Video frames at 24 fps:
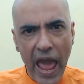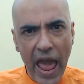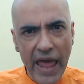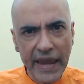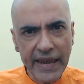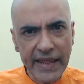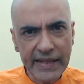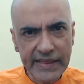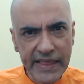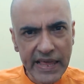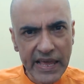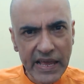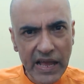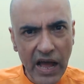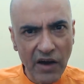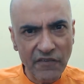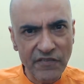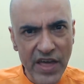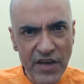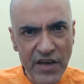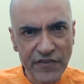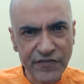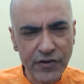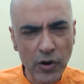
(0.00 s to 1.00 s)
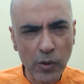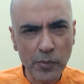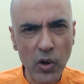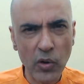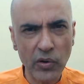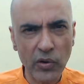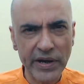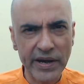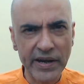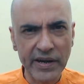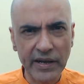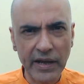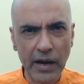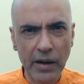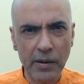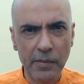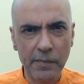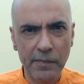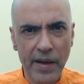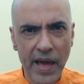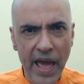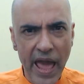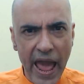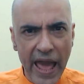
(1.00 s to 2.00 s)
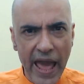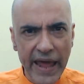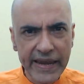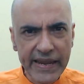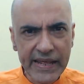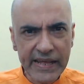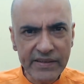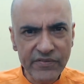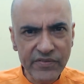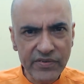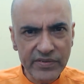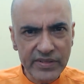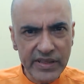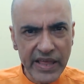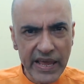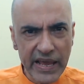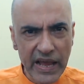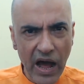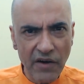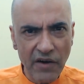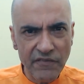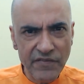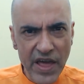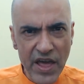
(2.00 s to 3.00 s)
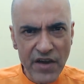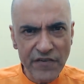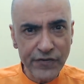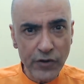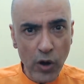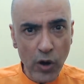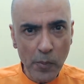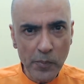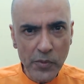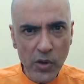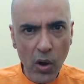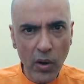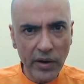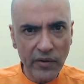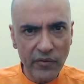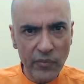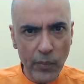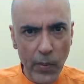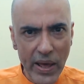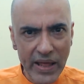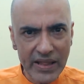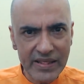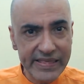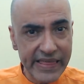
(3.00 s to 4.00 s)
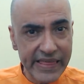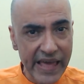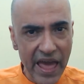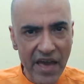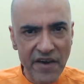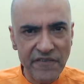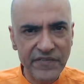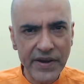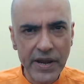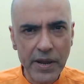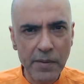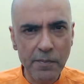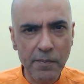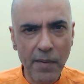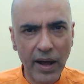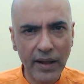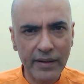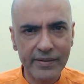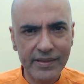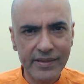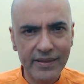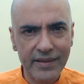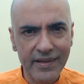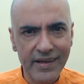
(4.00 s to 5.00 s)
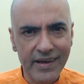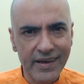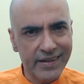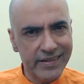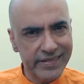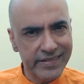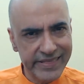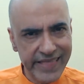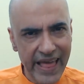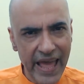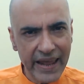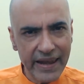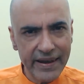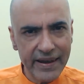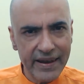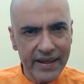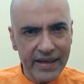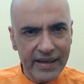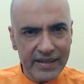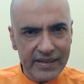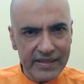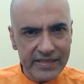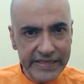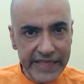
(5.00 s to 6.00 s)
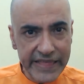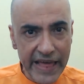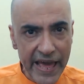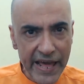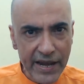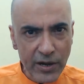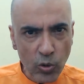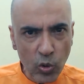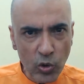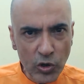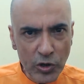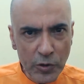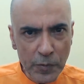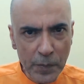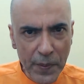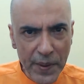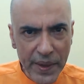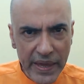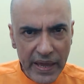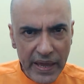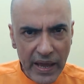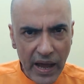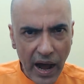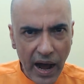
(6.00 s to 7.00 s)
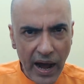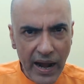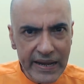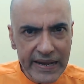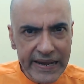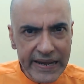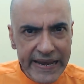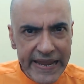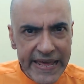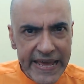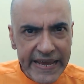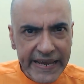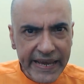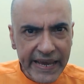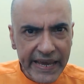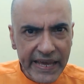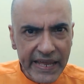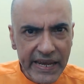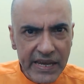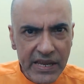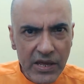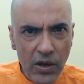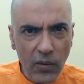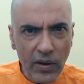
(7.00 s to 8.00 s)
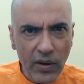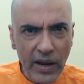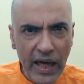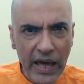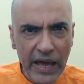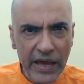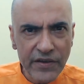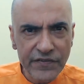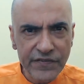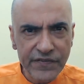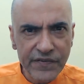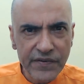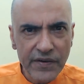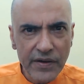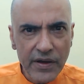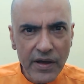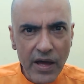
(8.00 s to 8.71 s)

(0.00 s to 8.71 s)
anything away from your income, anything away from your wealth every month, then there could be a leak in your life.